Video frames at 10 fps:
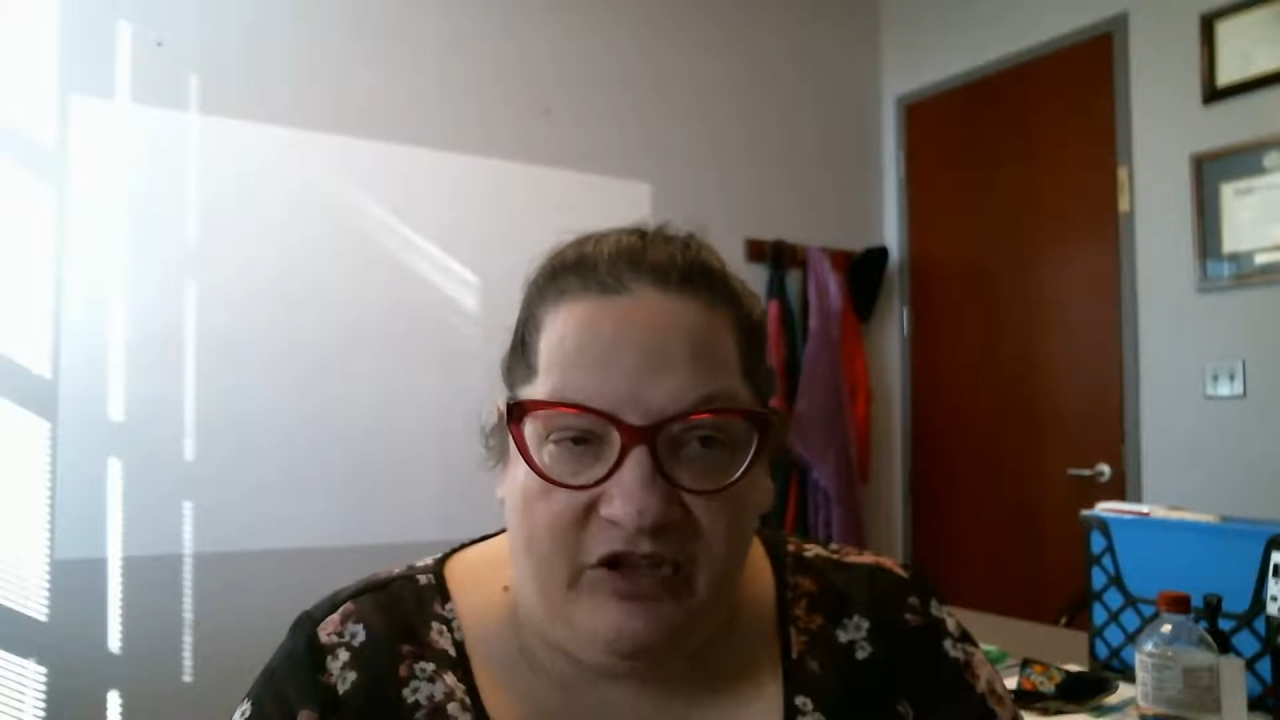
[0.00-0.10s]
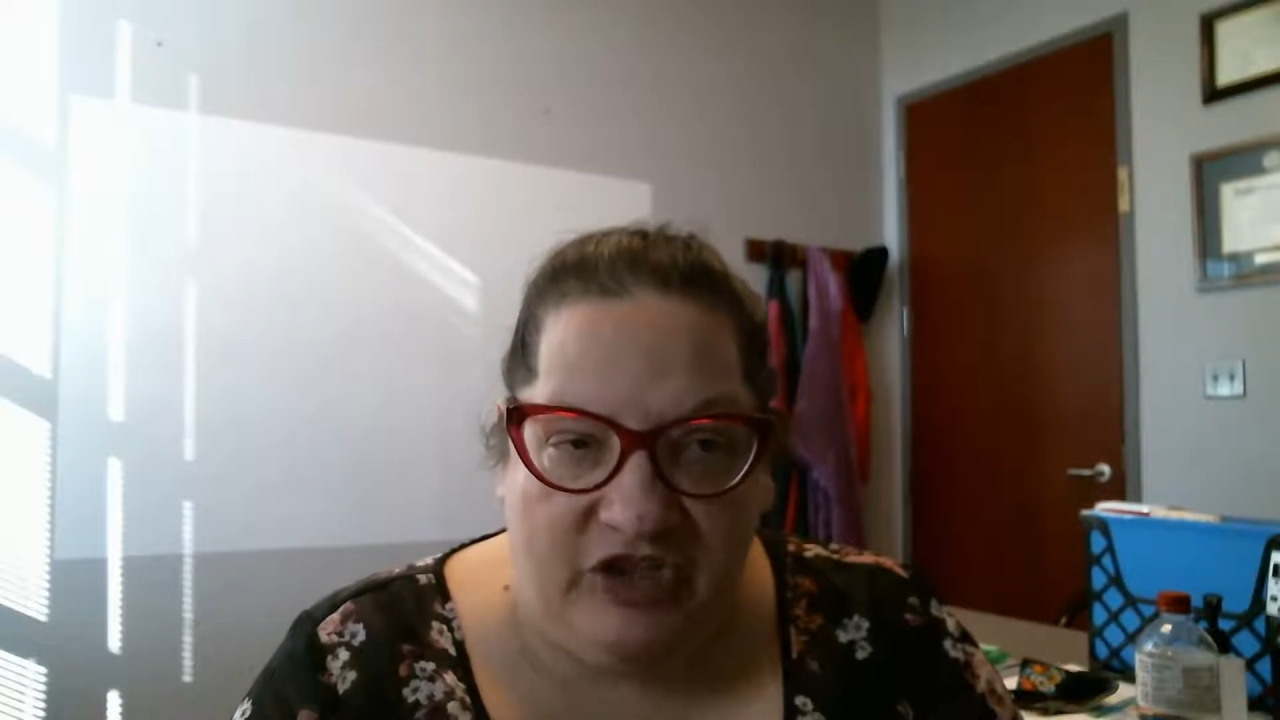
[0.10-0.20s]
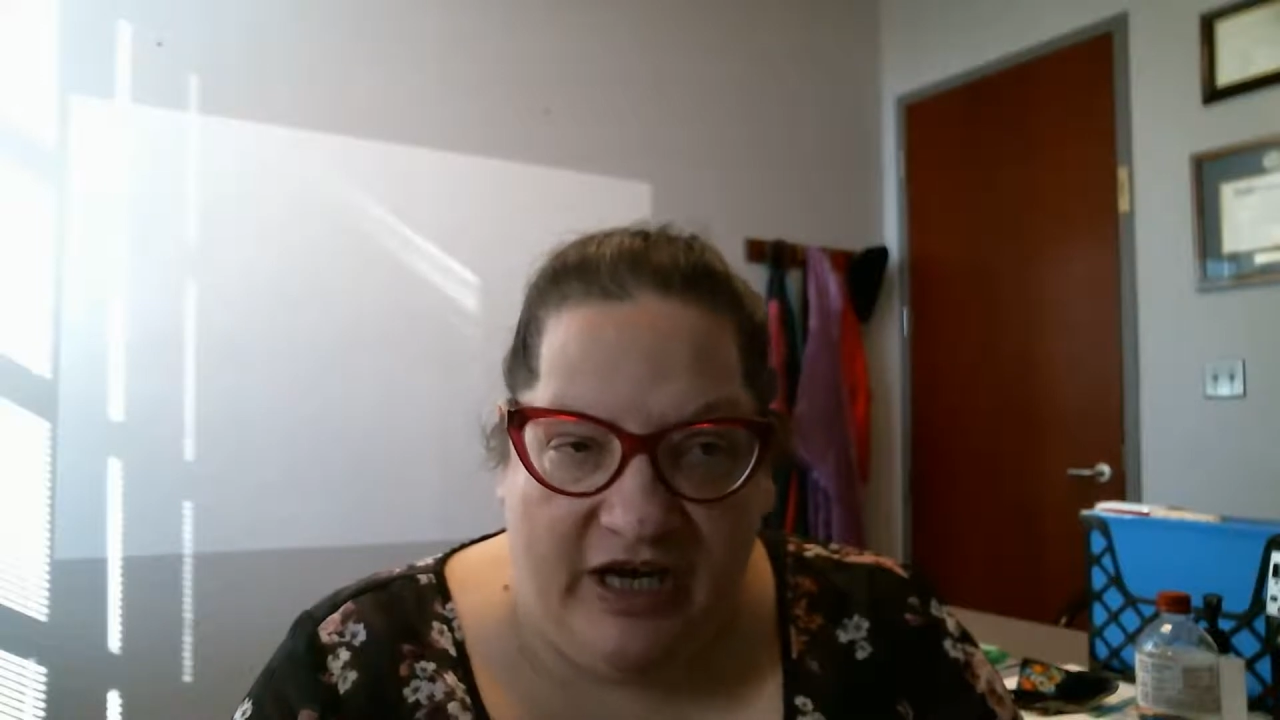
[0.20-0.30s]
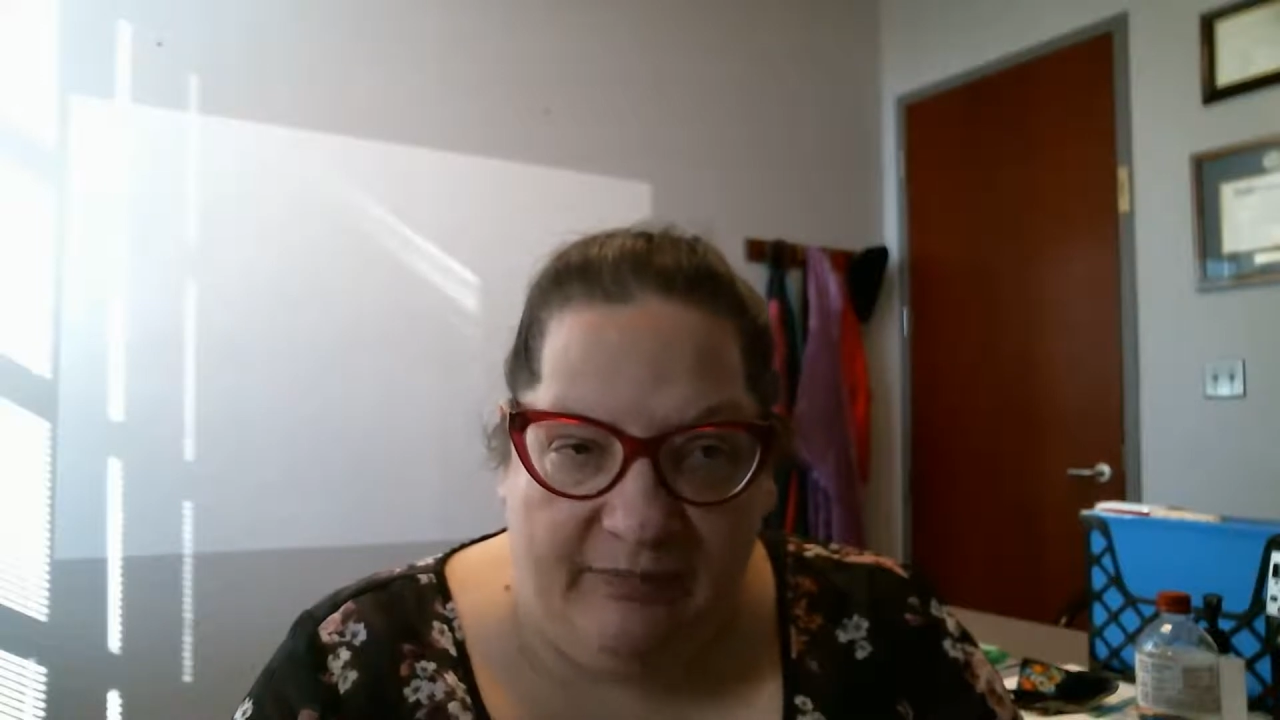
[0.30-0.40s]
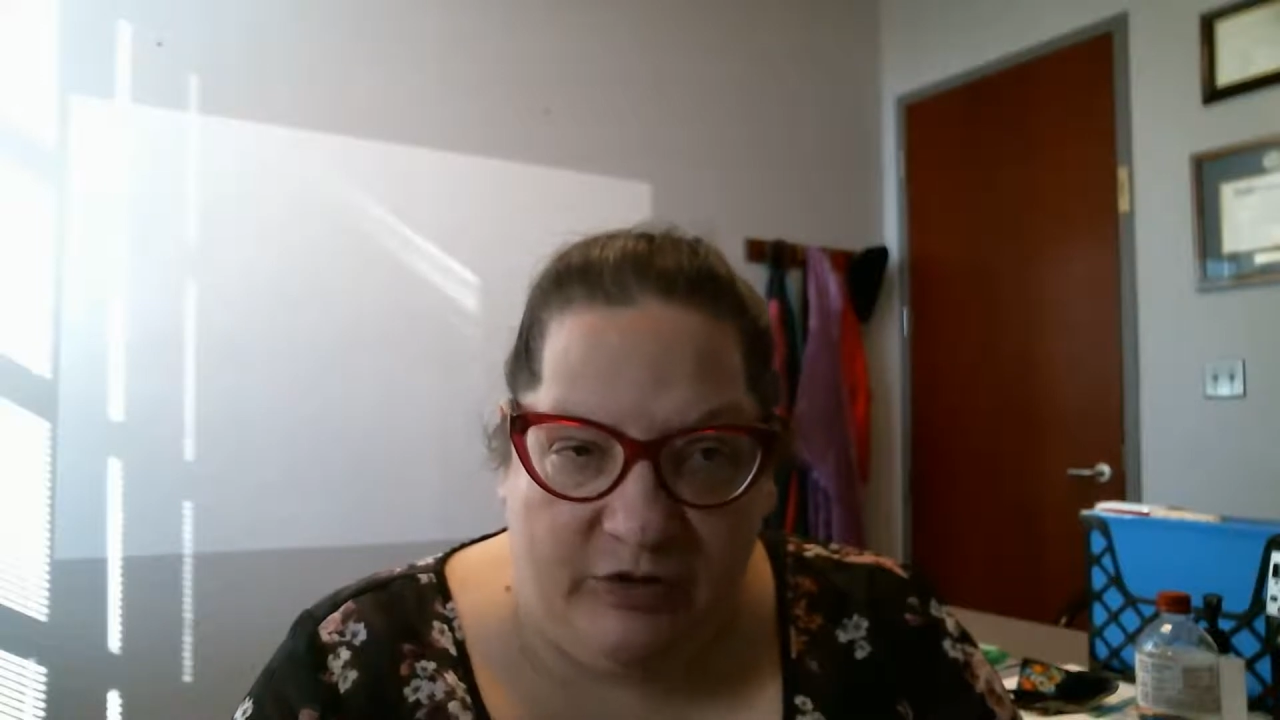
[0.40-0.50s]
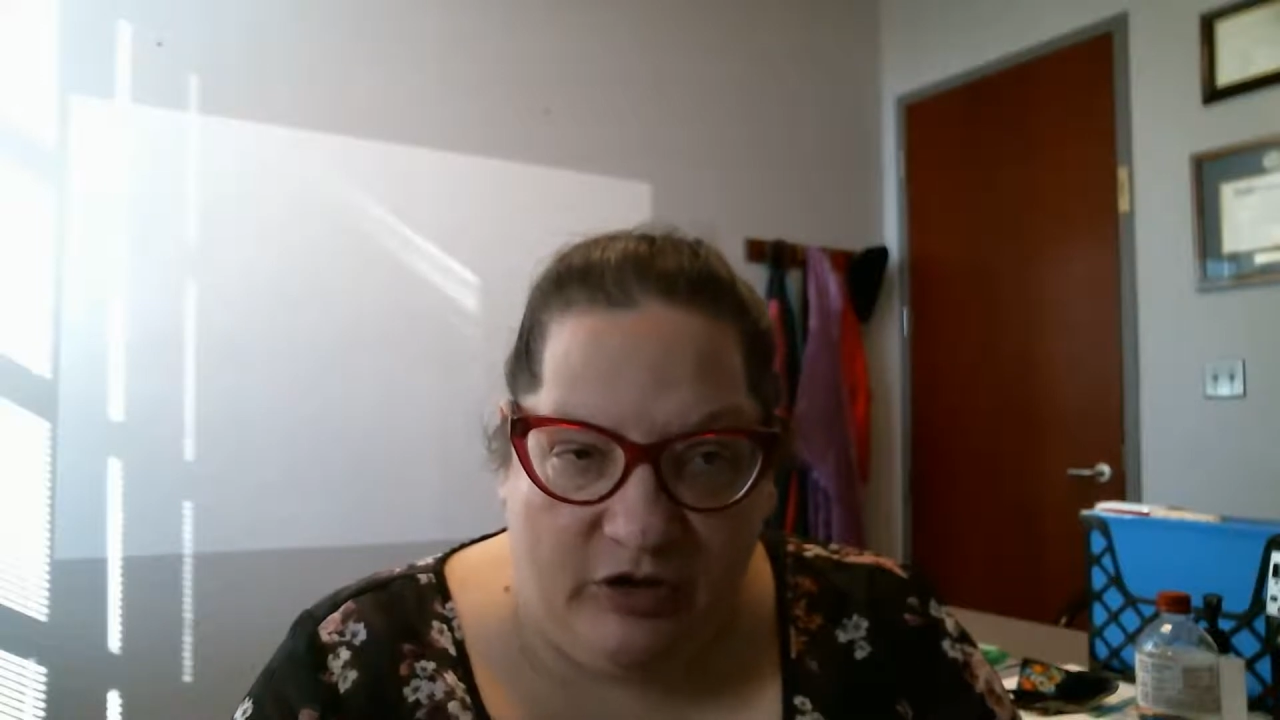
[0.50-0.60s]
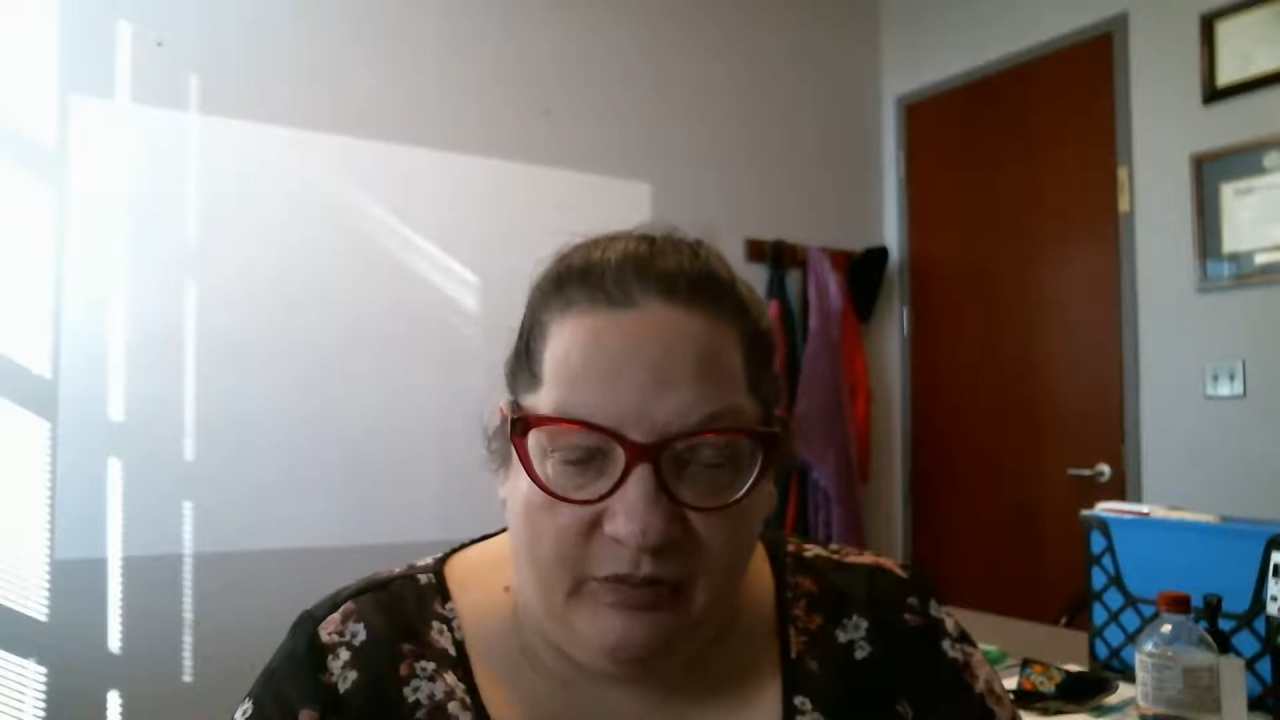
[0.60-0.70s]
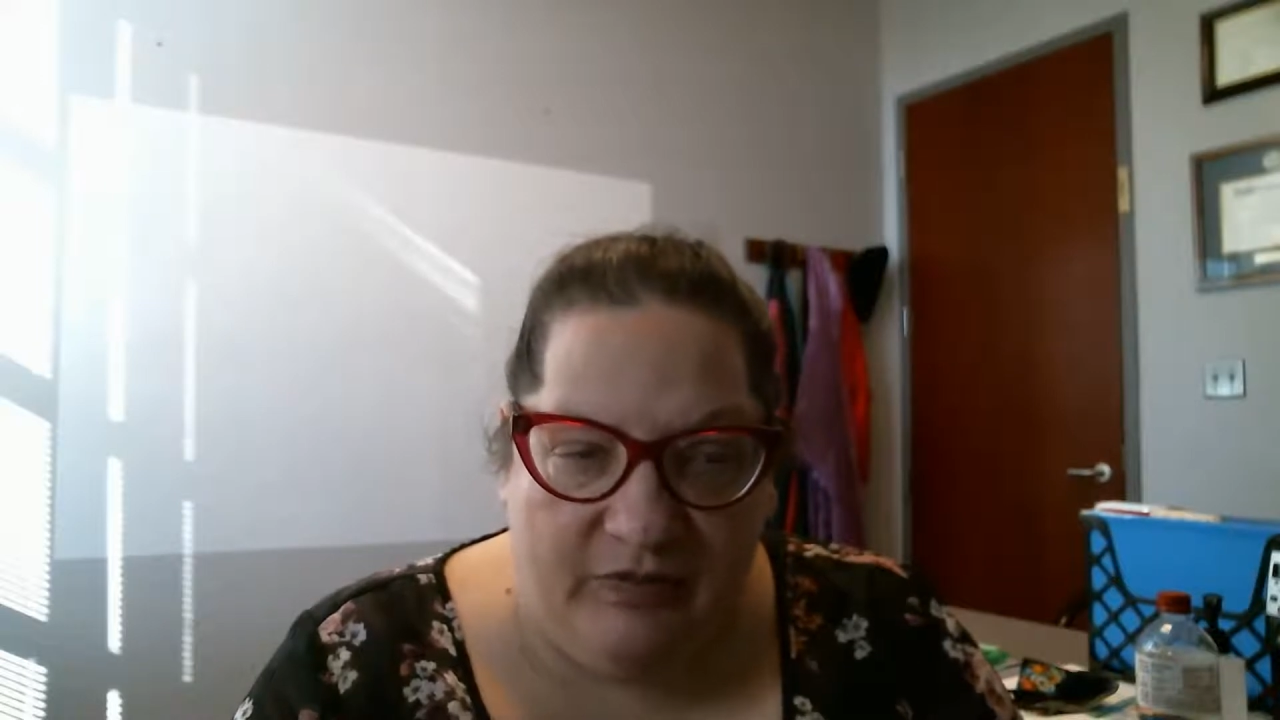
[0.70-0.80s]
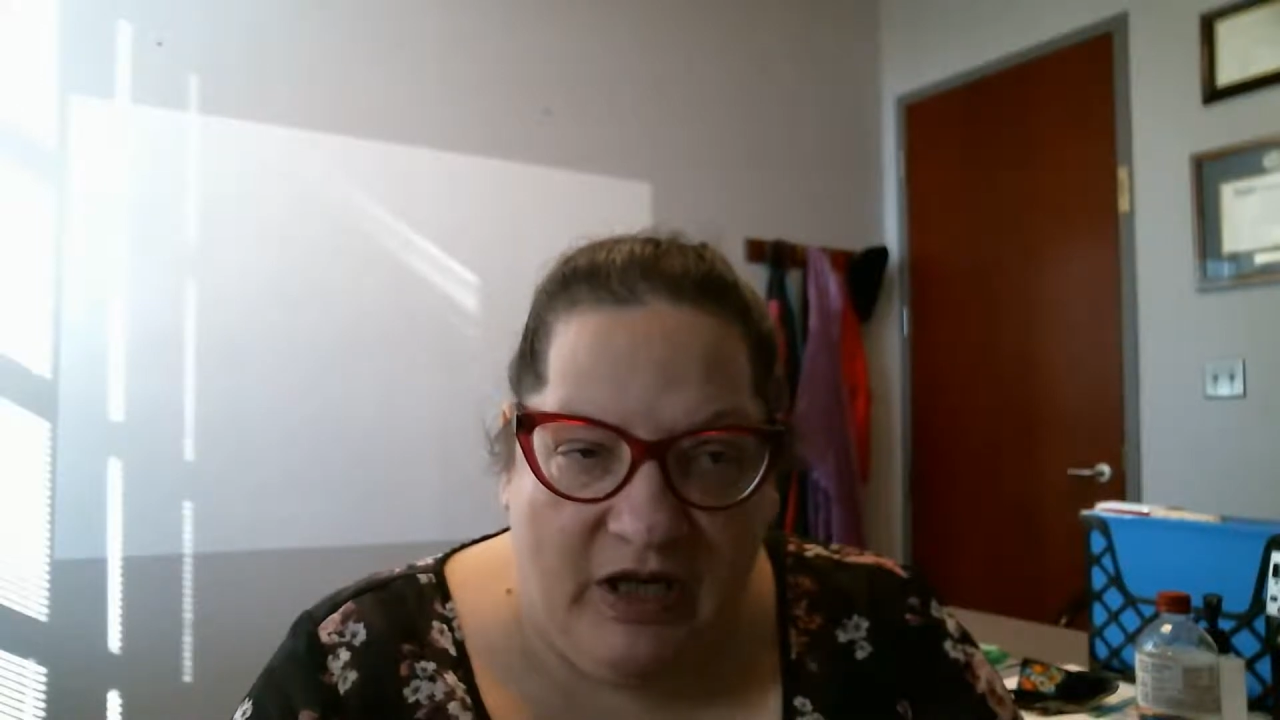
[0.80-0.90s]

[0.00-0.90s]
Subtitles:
chapter.